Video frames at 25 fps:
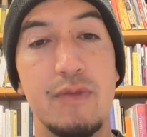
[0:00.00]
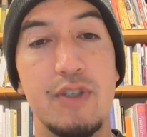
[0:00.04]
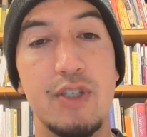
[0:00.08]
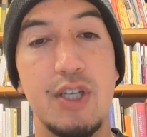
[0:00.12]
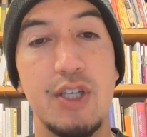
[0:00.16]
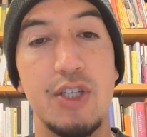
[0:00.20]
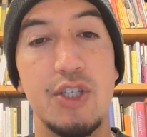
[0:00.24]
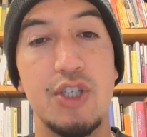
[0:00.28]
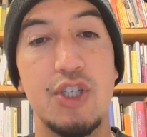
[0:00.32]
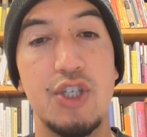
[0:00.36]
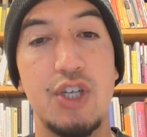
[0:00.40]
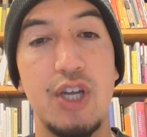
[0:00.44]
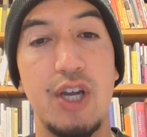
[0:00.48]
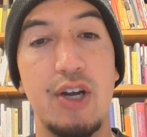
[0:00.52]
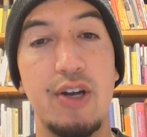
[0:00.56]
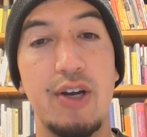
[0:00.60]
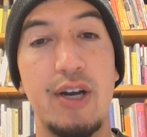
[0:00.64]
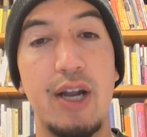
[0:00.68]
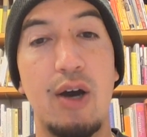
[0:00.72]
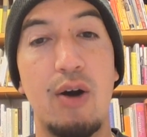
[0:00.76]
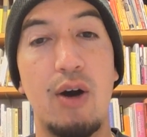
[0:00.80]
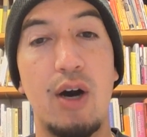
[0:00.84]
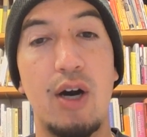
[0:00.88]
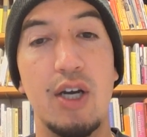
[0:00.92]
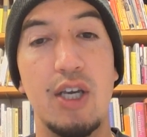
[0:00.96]
Sun's chair
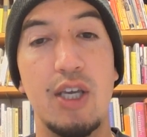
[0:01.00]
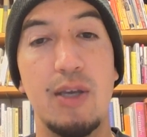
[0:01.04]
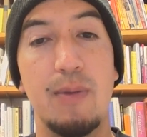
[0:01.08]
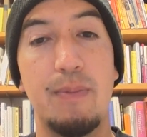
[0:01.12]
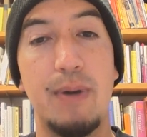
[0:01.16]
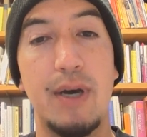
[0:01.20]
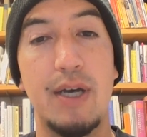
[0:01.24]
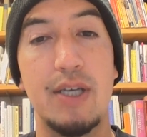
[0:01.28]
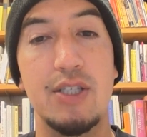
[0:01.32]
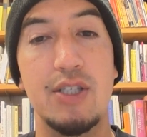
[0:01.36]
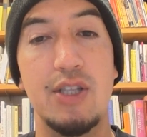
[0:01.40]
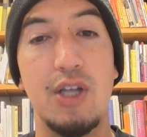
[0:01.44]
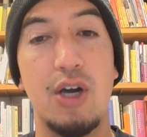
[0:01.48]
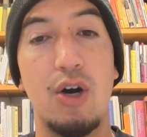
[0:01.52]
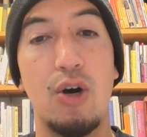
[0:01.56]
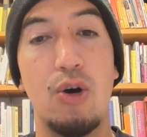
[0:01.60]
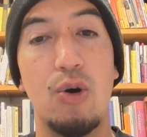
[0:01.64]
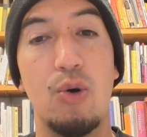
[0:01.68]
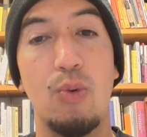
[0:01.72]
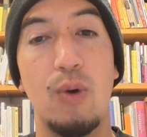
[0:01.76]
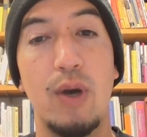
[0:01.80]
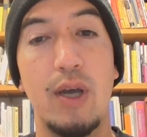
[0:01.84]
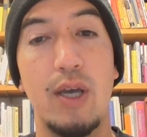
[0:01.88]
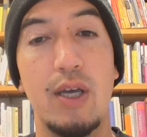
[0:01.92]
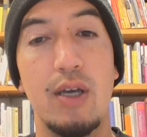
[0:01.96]
now occupies the
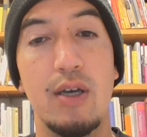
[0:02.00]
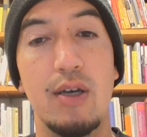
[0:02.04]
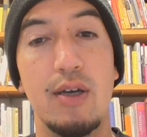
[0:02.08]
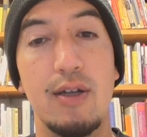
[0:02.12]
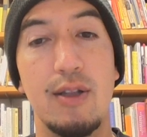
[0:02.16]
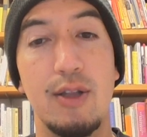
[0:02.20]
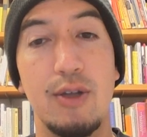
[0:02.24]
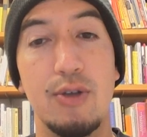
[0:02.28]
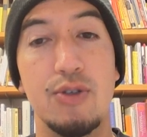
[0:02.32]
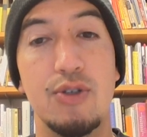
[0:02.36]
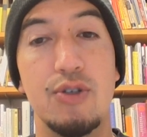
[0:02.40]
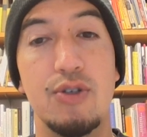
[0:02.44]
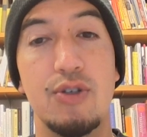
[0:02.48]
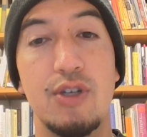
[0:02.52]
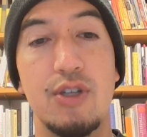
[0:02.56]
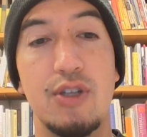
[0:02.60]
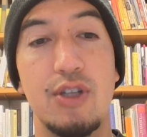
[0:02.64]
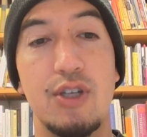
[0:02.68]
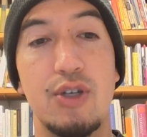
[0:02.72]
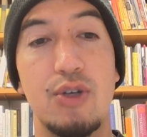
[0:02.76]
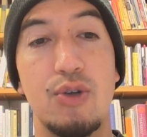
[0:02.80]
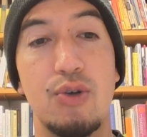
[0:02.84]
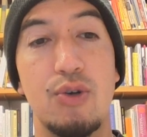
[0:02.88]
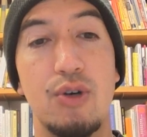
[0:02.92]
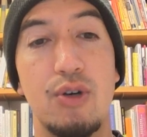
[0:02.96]
hallway, closer to
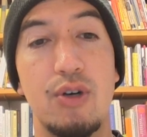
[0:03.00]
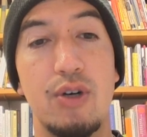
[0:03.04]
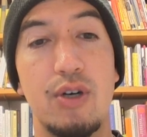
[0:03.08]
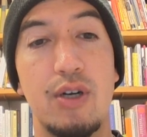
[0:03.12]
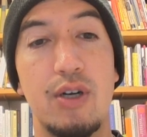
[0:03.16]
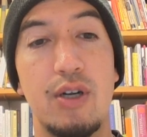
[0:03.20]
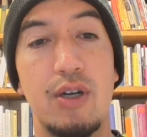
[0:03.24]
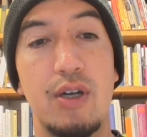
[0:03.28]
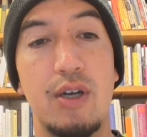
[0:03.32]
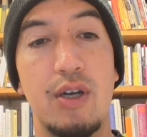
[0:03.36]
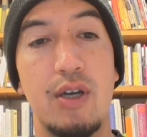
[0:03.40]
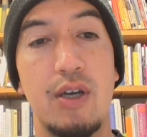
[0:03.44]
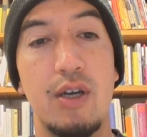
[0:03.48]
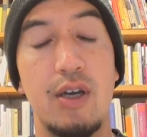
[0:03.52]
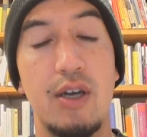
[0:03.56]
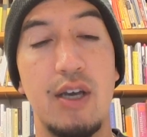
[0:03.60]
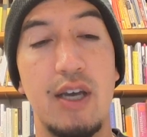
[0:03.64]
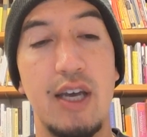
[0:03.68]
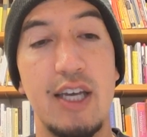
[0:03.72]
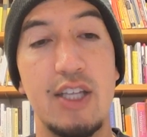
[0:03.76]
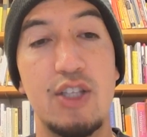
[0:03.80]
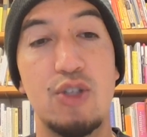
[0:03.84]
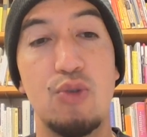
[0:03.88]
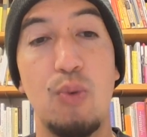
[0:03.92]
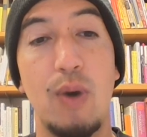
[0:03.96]
the door.
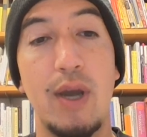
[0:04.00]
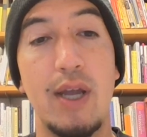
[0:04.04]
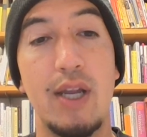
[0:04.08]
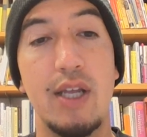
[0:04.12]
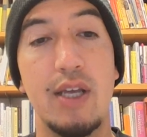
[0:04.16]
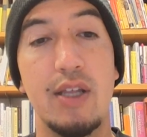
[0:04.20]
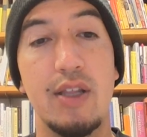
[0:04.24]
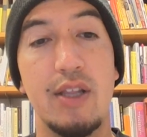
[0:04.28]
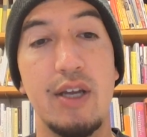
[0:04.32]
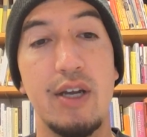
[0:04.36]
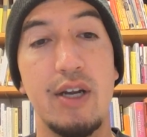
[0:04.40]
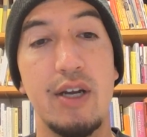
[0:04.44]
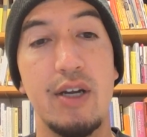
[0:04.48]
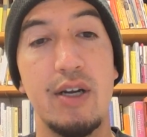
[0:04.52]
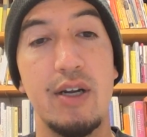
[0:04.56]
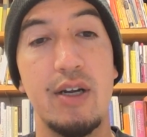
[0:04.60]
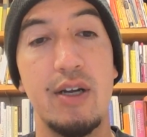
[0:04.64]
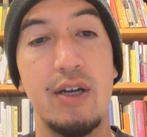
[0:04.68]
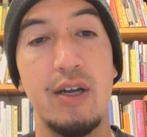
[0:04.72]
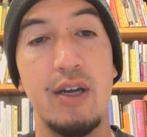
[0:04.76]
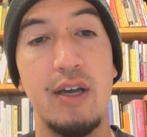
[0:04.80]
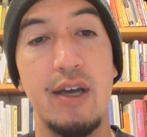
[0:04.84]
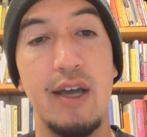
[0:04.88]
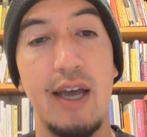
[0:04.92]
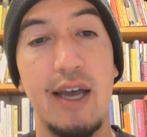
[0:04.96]
It's waiting there,
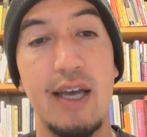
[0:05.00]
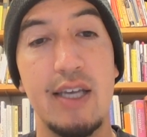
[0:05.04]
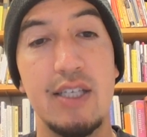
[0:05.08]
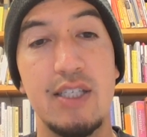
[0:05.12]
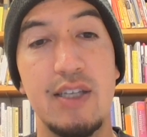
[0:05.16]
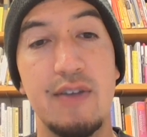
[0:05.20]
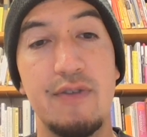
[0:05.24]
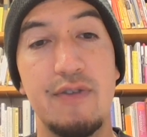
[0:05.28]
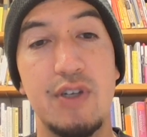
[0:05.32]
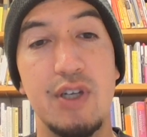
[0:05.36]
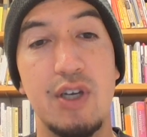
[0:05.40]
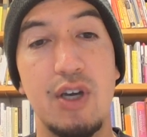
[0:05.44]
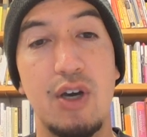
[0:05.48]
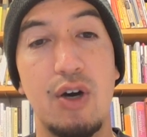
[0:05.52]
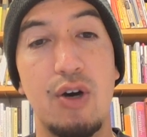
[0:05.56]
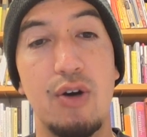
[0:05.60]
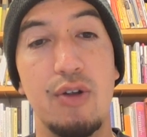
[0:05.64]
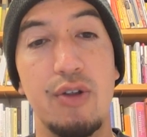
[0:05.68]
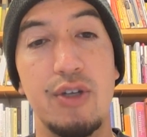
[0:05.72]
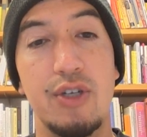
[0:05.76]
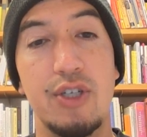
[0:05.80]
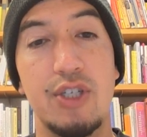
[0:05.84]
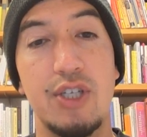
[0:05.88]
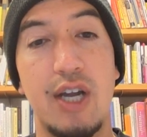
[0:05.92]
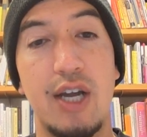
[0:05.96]
as if to
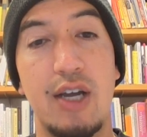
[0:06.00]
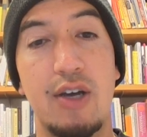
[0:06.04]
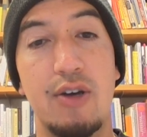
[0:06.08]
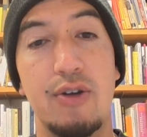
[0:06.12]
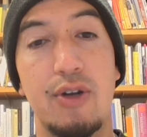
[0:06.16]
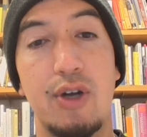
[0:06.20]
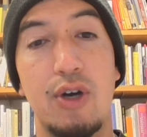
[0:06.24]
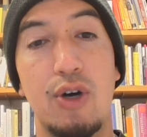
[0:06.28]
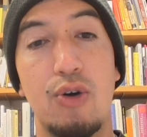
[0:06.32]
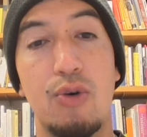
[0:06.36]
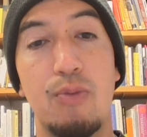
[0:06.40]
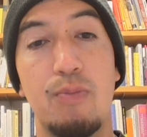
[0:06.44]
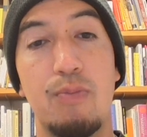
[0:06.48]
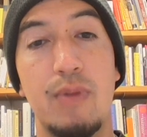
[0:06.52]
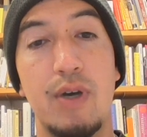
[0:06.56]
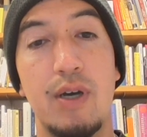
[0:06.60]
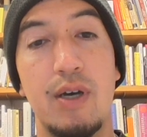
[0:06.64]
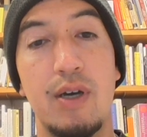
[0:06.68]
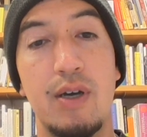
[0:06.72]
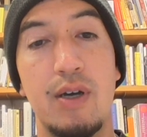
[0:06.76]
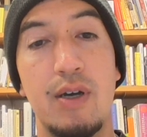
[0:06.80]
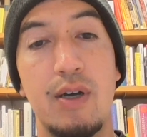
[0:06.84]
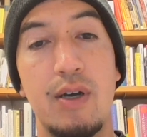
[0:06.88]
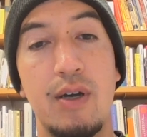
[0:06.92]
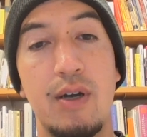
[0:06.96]
call their child home.
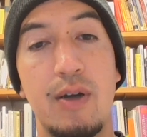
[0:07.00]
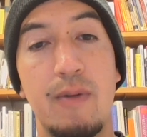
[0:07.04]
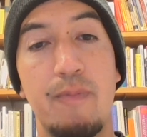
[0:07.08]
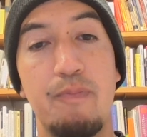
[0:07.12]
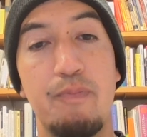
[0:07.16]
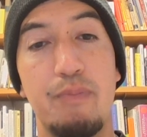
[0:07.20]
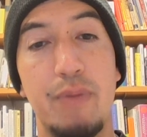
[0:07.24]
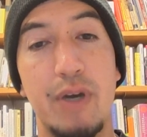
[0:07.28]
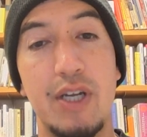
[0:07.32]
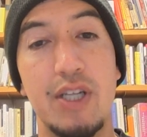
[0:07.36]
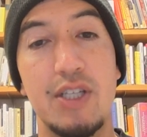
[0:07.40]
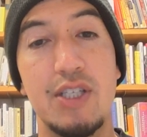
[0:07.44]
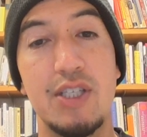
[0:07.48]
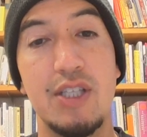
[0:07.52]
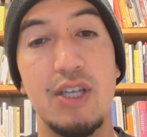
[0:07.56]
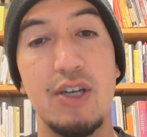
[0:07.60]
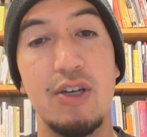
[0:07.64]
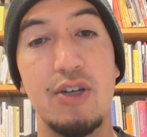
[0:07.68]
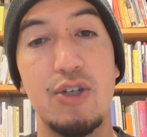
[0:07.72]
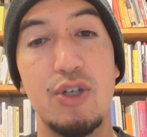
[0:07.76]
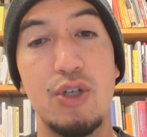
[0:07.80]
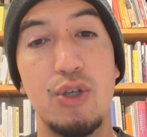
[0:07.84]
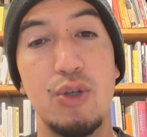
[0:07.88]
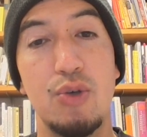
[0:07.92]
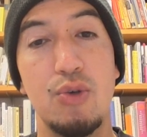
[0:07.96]
But it's
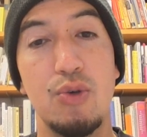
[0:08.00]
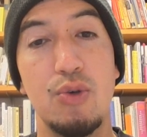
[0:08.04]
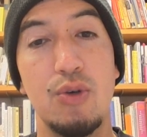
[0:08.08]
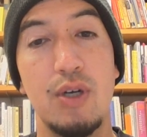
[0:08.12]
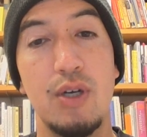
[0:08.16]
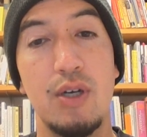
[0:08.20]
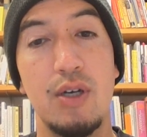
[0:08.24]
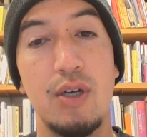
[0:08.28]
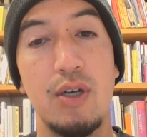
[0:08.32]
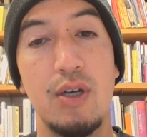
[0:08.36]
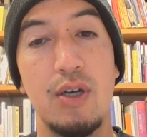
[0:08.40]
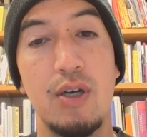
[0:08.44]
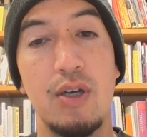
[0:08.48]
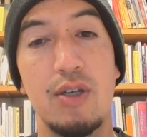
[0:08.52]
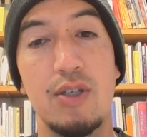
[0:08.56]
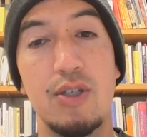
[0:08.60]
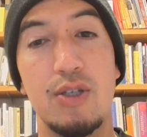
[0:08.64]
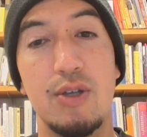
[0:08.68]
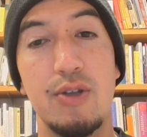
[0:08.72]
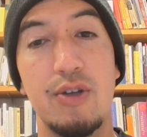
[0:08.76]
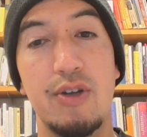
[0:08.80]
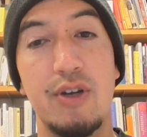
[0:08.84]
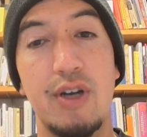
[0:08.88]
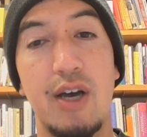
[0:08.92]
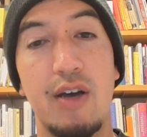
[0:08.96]
there too,
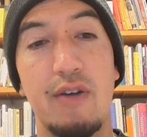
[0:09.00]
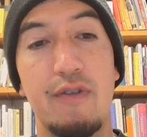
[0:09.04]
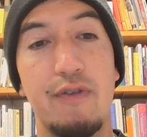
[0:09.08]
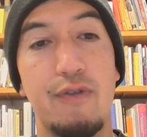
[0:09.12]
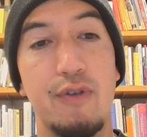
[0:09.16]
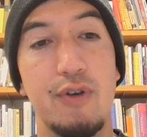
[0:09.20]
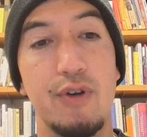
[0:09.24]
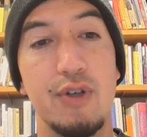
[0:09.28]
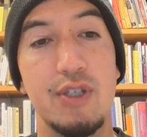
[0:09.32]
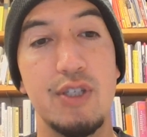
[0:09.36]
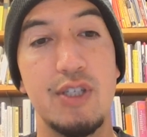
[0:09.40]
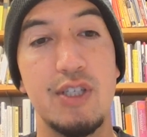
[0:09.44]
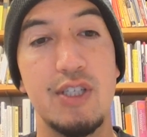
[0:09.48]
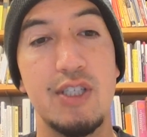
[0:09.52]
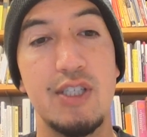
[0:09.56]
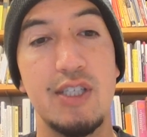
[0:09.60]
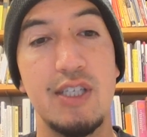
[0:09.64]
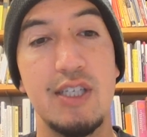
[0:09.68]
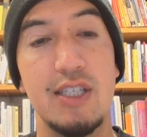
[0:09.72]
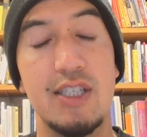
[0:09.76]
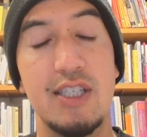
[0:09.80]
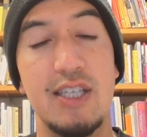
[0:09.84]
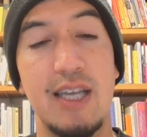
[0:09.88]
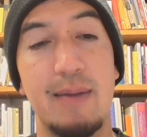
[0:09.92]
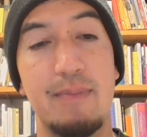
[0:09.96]
so they're not forced to
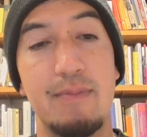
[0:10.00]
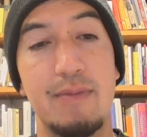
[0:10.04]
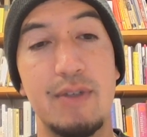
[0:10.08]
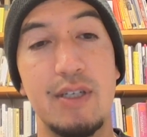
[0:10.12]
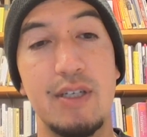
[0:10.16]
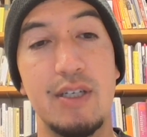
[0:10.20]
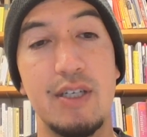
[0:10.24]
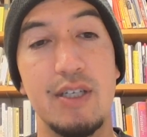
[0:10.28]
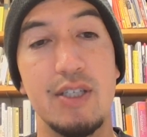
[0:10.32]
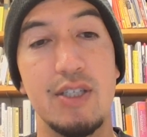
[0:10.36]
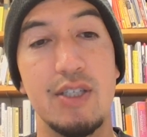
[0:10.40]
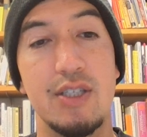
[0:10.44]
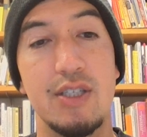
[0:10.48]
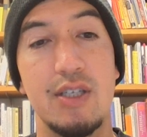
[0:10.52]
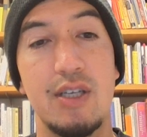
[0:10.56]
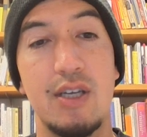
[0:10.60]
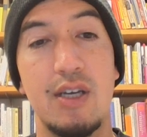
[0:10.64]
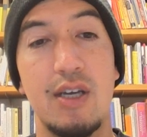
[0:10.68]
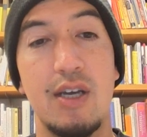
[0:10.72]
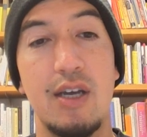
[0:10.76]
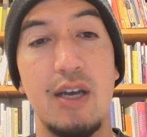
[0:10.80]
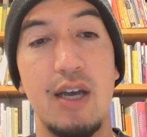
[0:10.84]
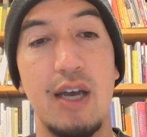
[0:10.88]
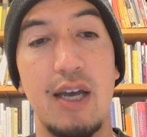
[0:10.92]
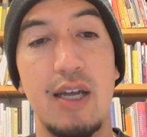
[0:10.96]
see its emptiness
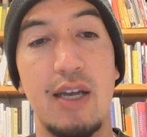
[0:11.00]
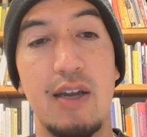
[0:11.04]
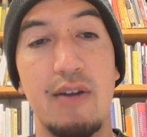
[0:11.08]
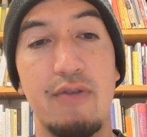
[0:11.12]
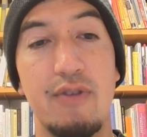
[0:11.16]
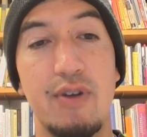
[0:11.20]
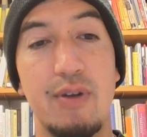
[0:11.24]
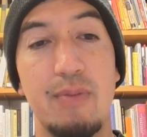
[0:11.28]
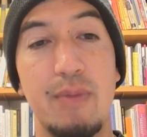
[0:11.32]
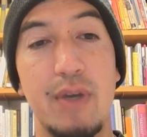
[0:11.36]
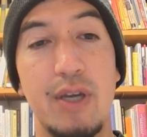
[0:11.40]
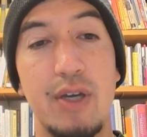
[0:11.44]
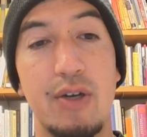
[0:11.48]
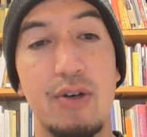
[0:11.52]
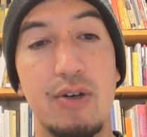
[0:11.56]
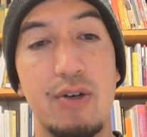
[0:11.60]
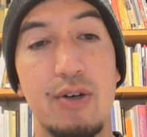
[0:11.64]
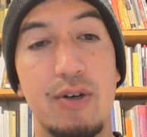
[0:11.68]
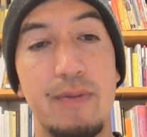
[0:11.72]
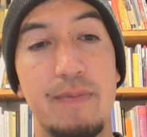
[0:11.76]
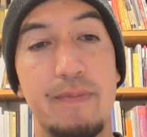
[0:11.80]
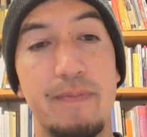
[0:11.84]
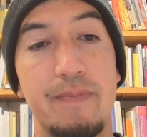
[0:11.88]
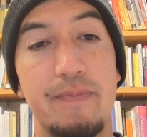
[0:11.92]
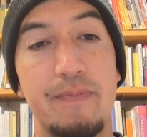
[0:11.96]
at every
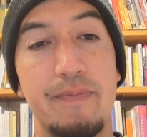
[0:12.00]
meal.